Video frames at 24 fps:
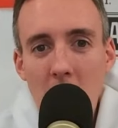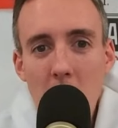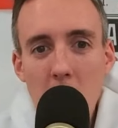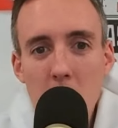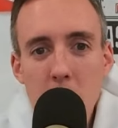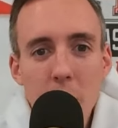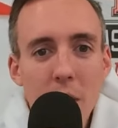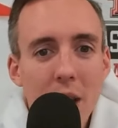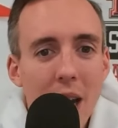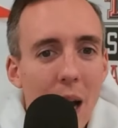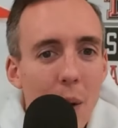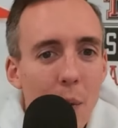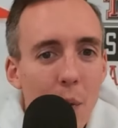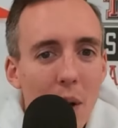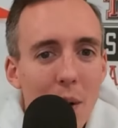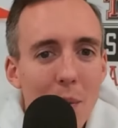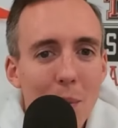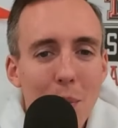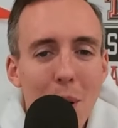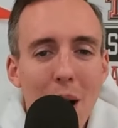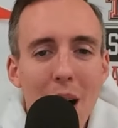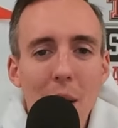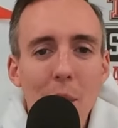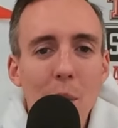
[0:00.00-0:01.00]
So you got
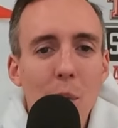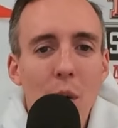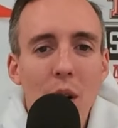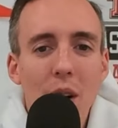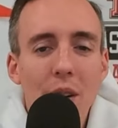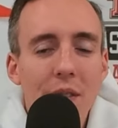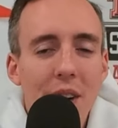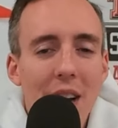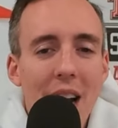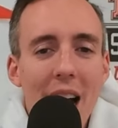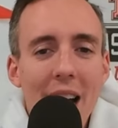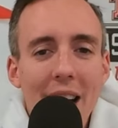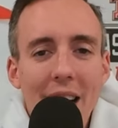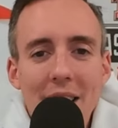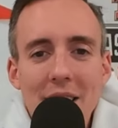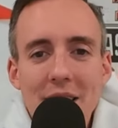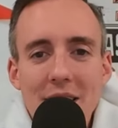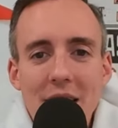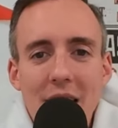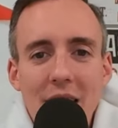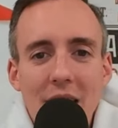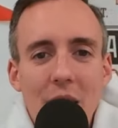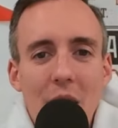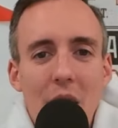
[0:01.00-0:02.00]
one problem where if a guy
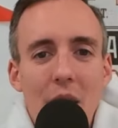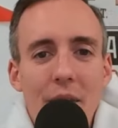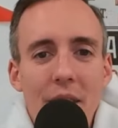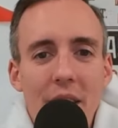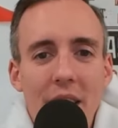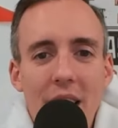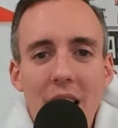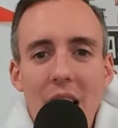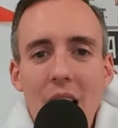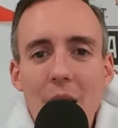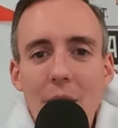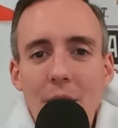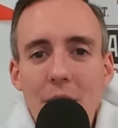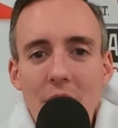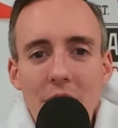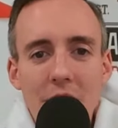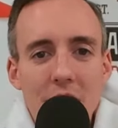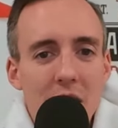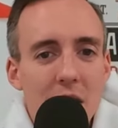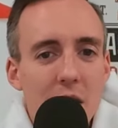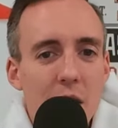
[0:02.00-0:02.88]
gets ticked off at a conference,